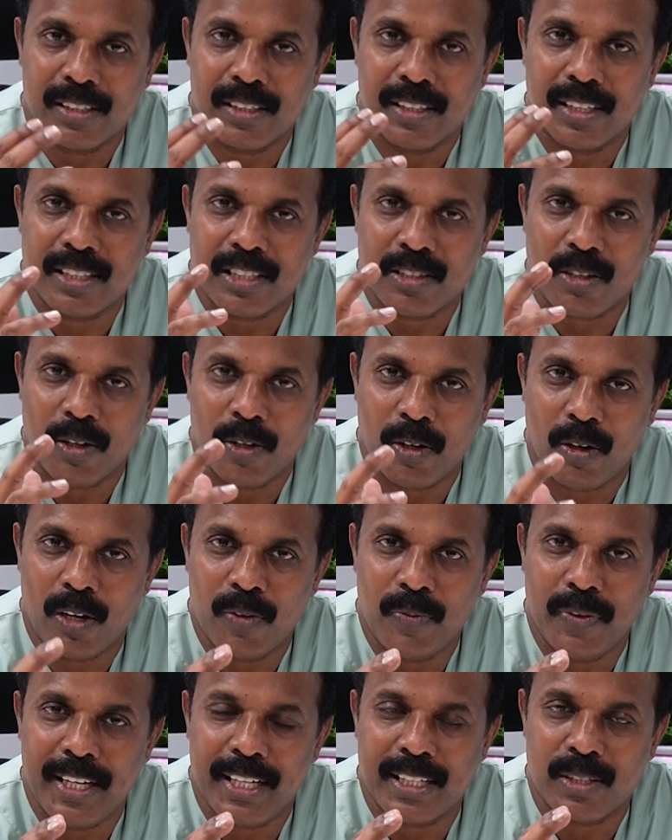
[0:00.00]
that's
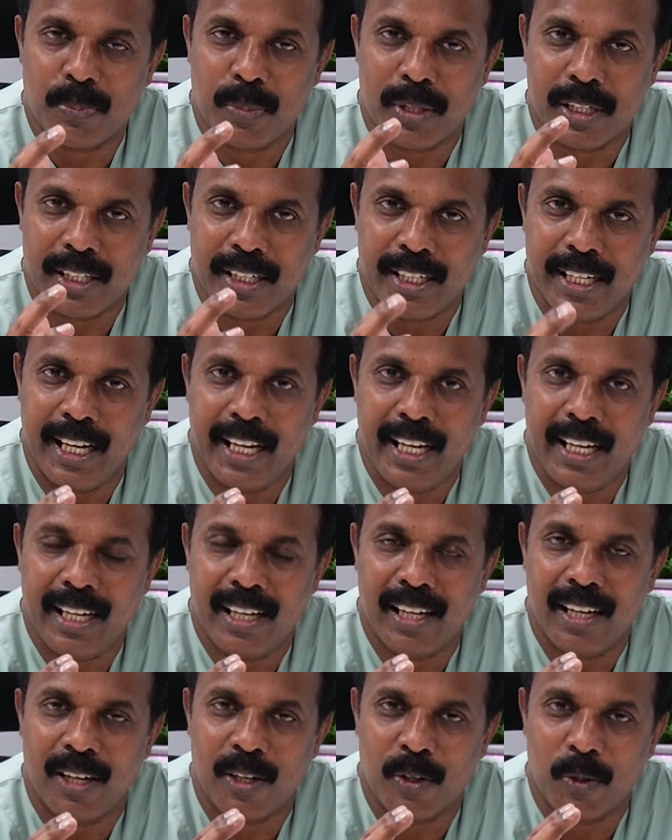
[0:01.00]
always per
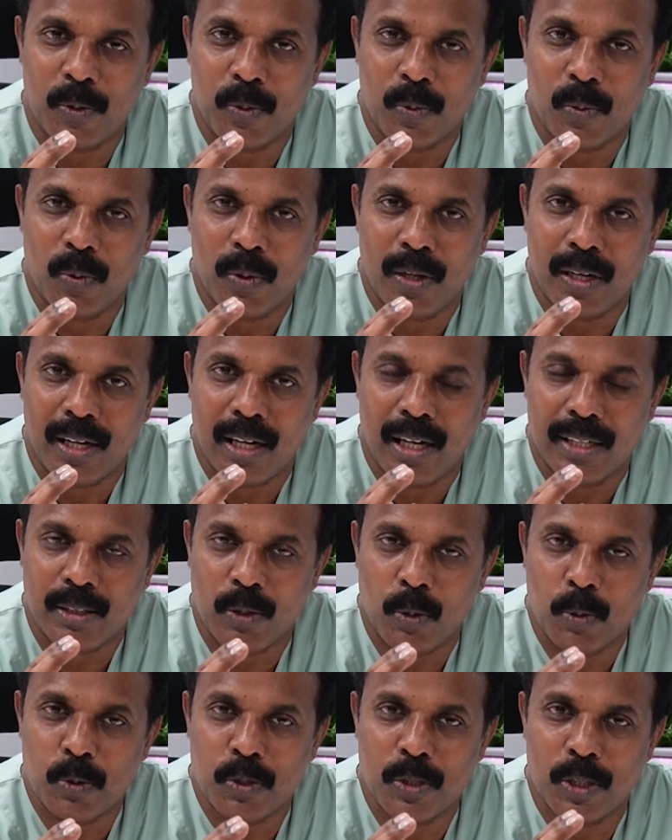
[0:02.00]
day around
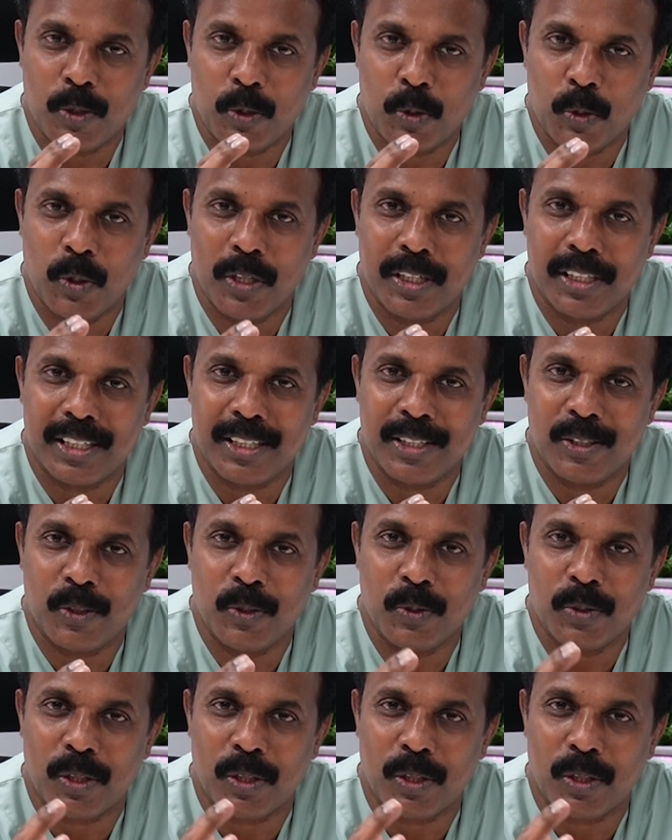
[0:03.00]
1200 to